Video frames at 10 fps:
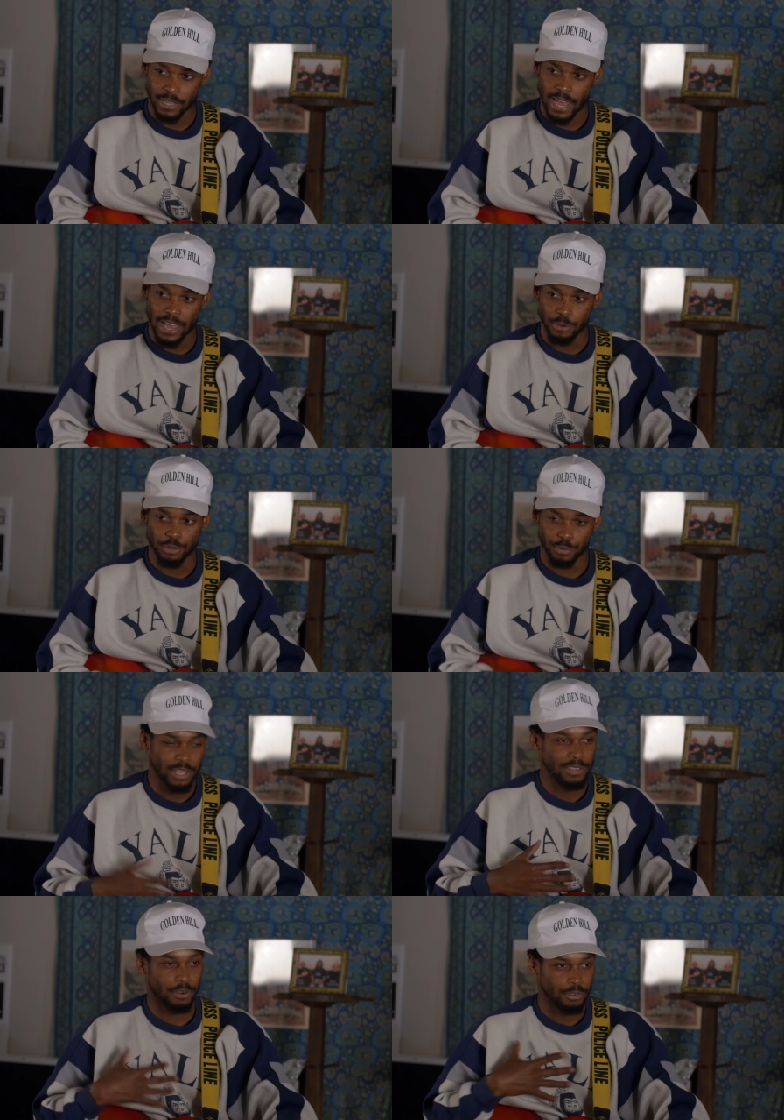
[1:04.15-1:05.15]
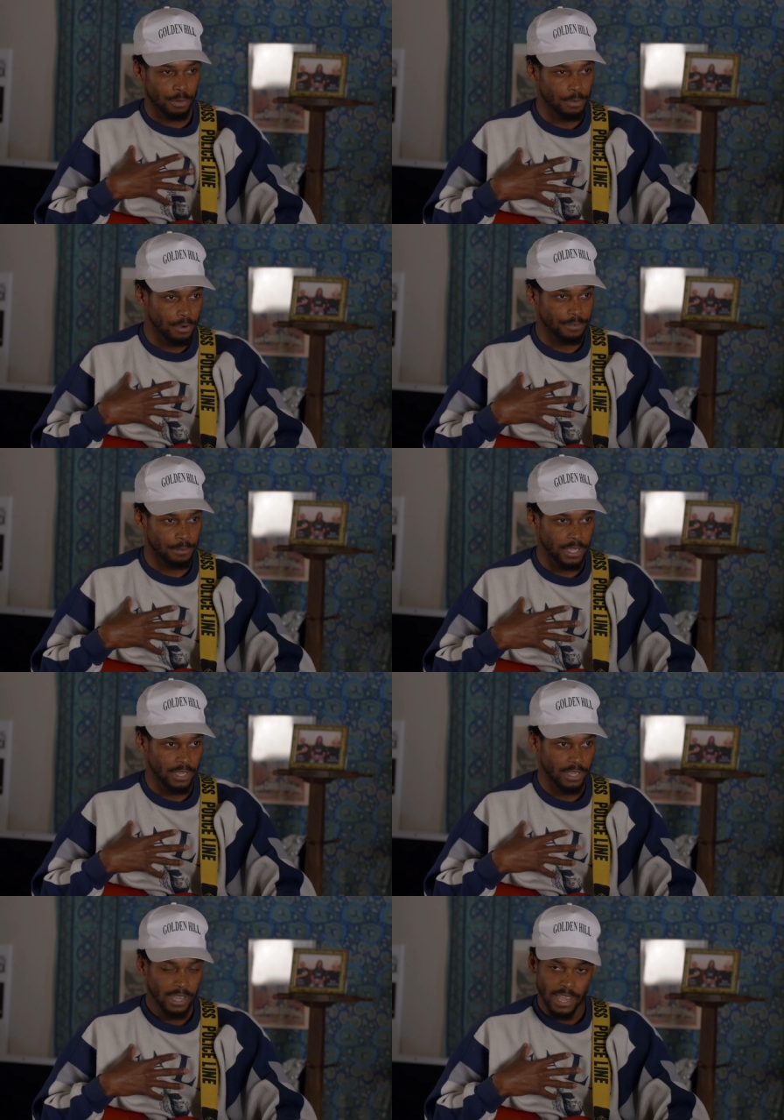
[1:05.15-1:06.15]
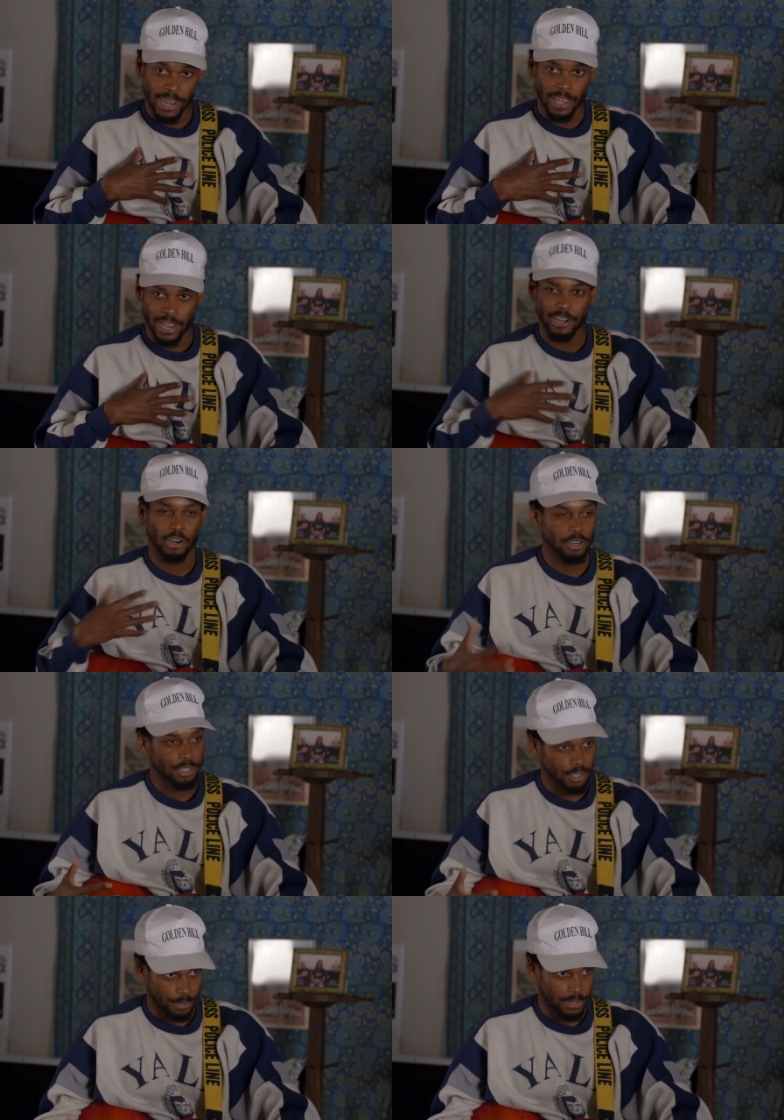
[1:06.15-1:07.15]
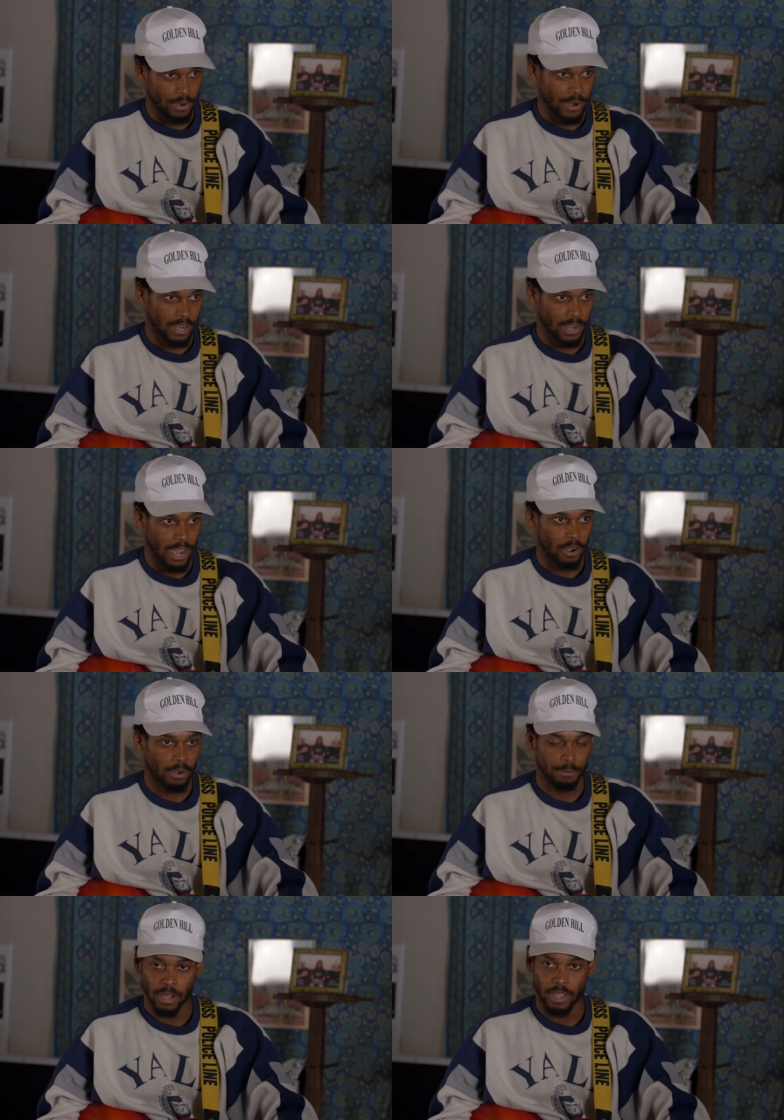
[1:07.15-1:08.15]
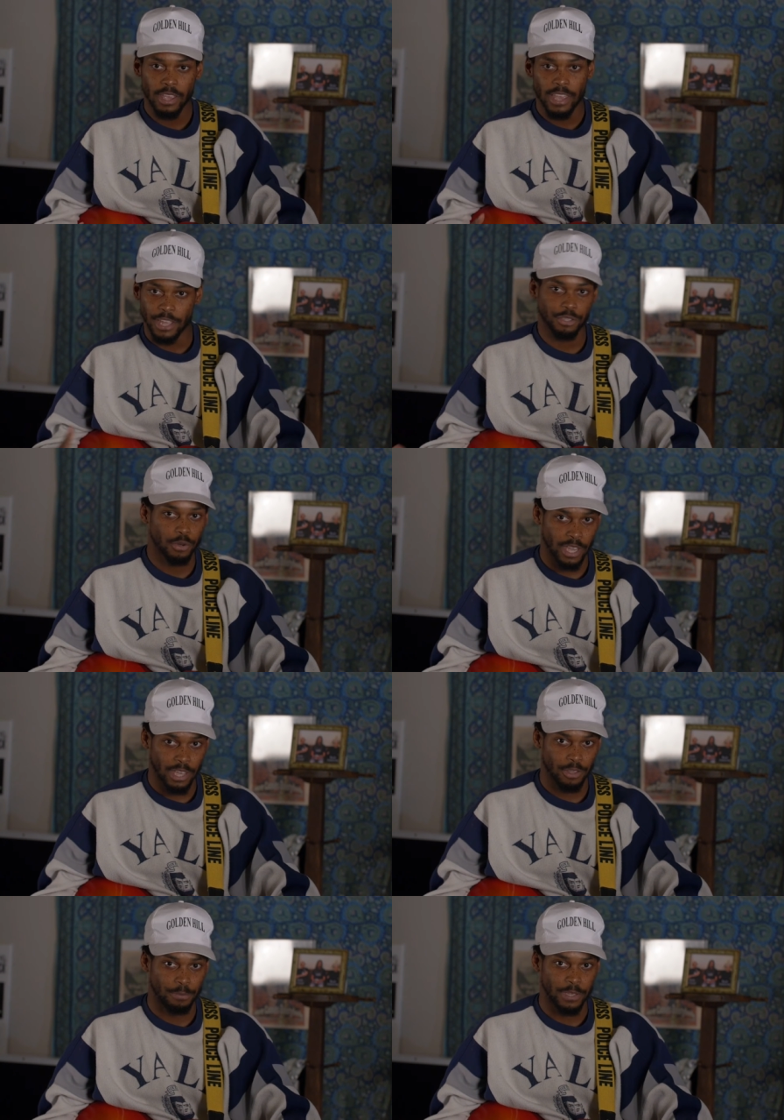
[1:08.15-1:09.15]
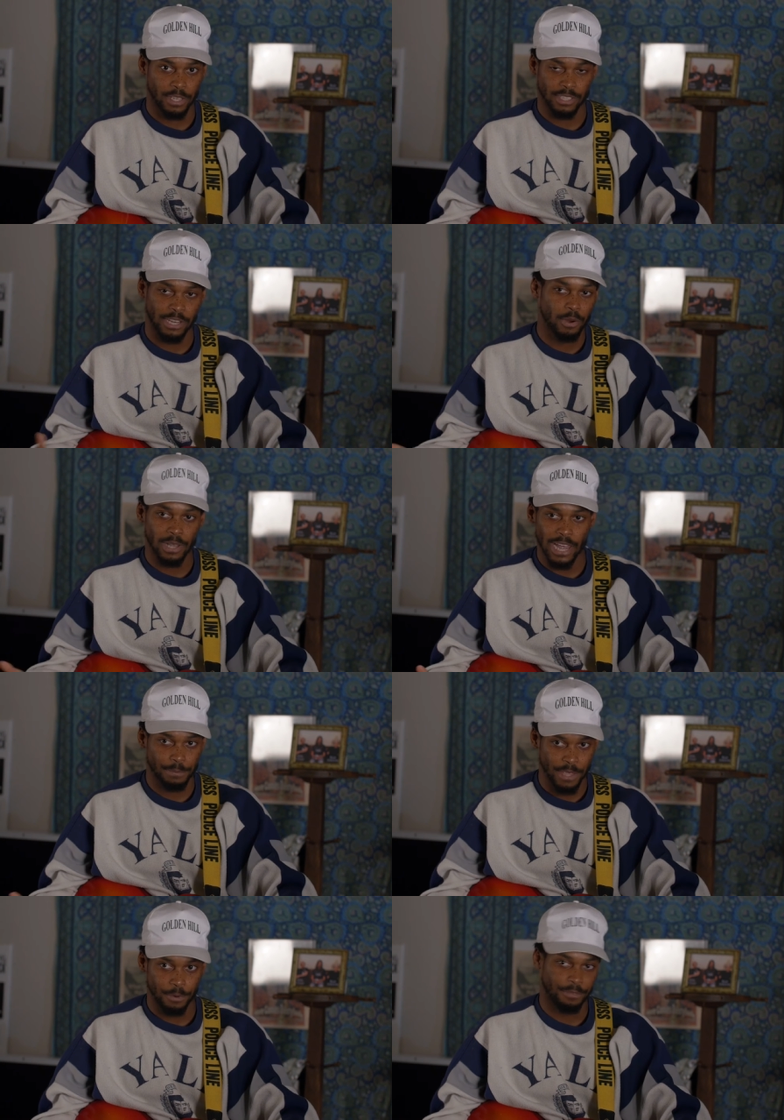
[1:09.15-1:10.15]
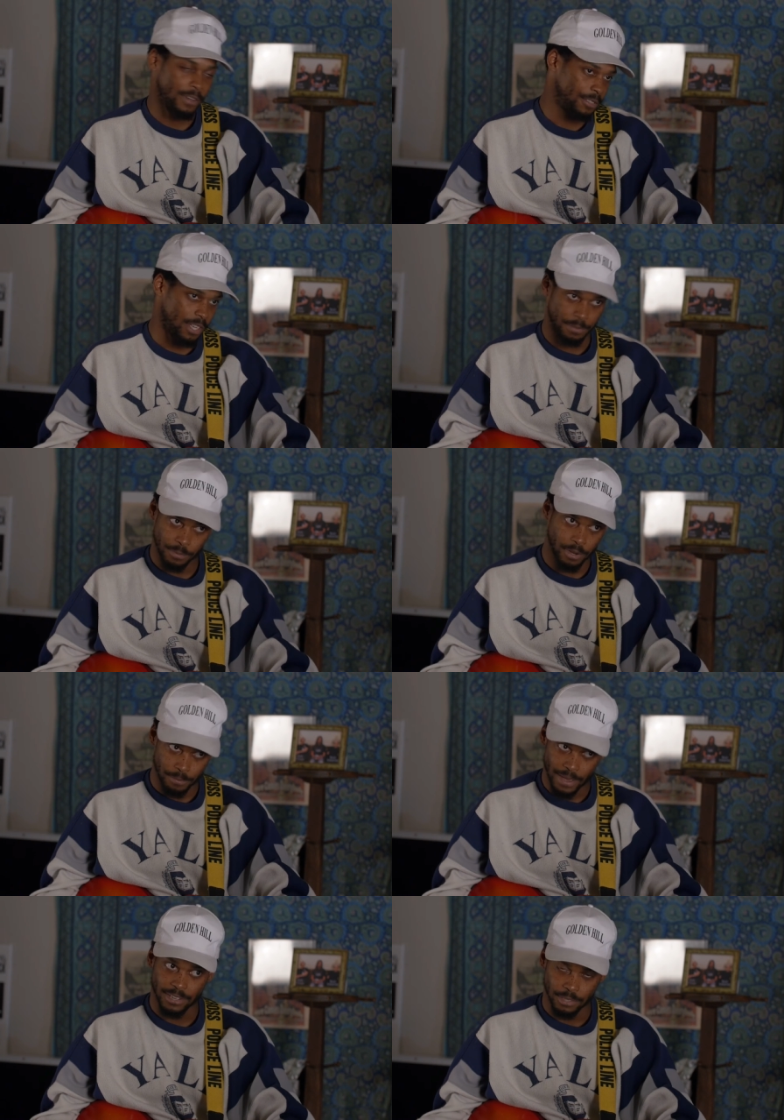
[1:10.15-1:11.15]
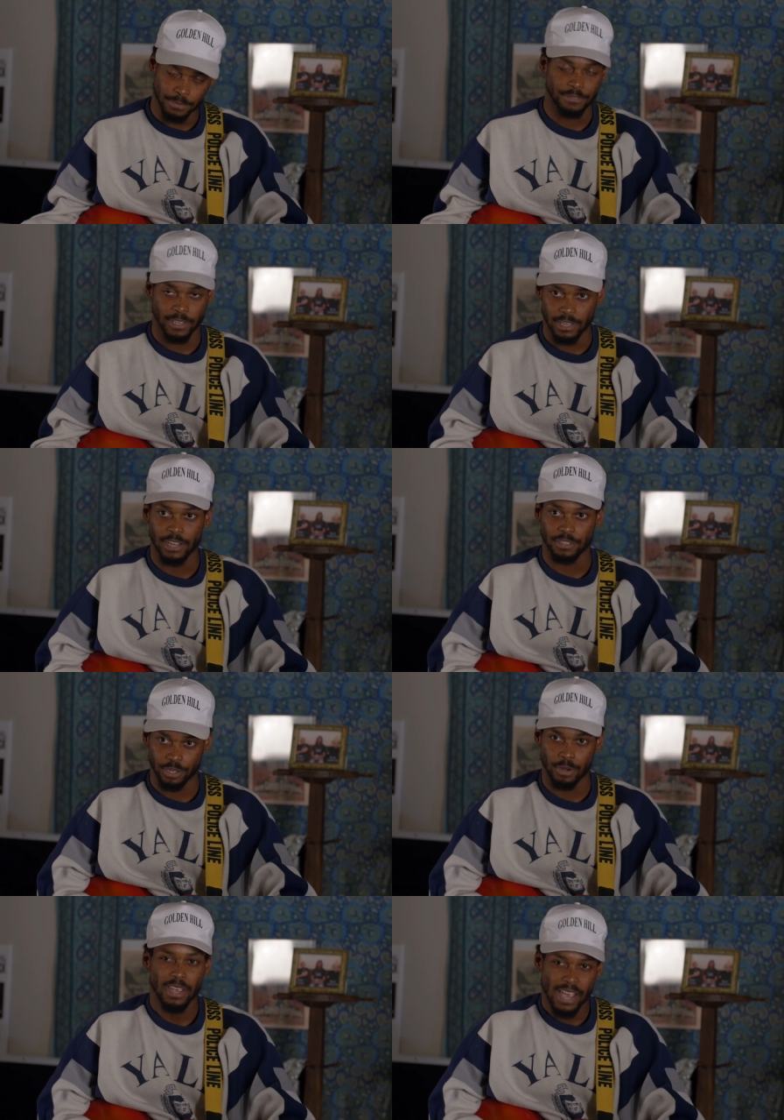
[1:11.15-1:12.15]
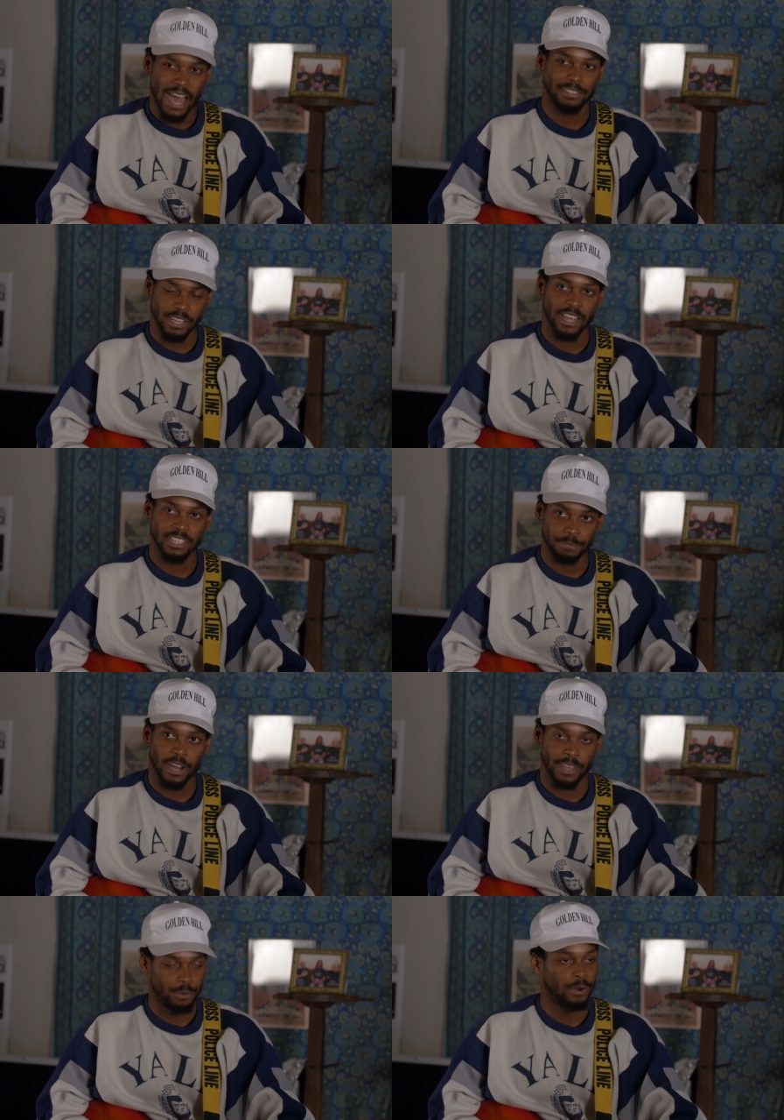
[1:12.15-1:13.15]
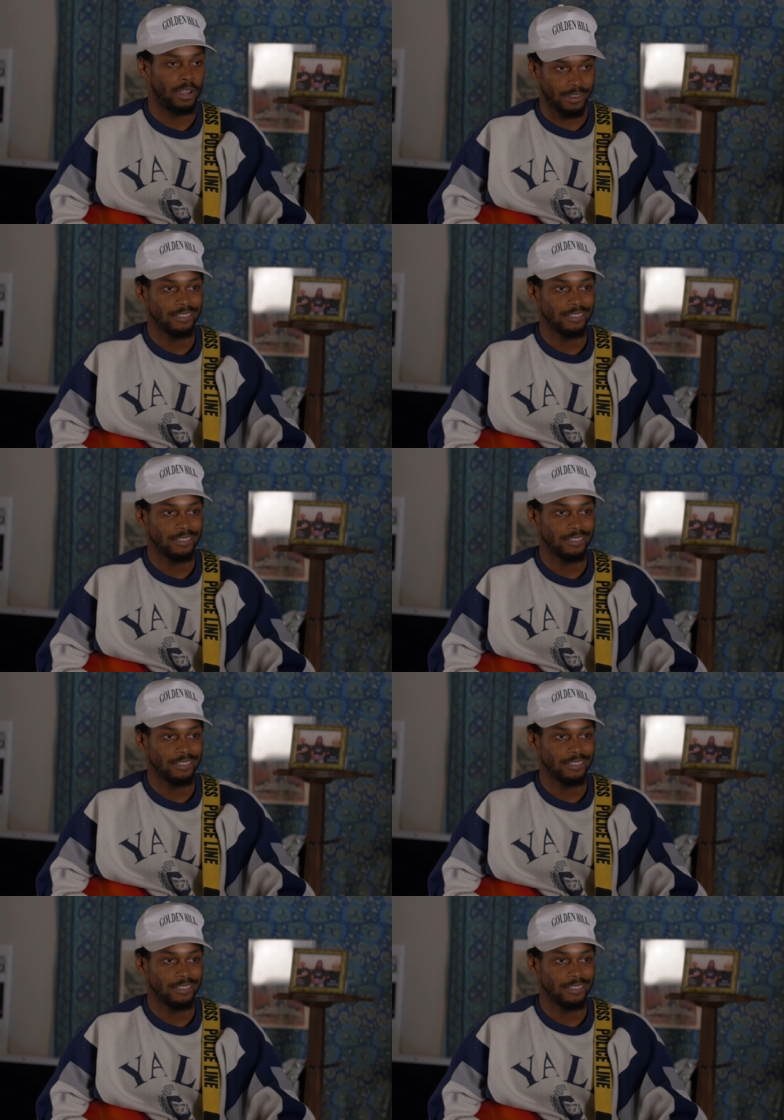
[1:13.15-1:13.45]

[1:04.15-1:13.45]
that, it was really vulnerable for me and it kind of hurt to put that record out, but it's okay though because I know a lot of people felt it and people come back to me feeling it. So I'd say that's probably the one.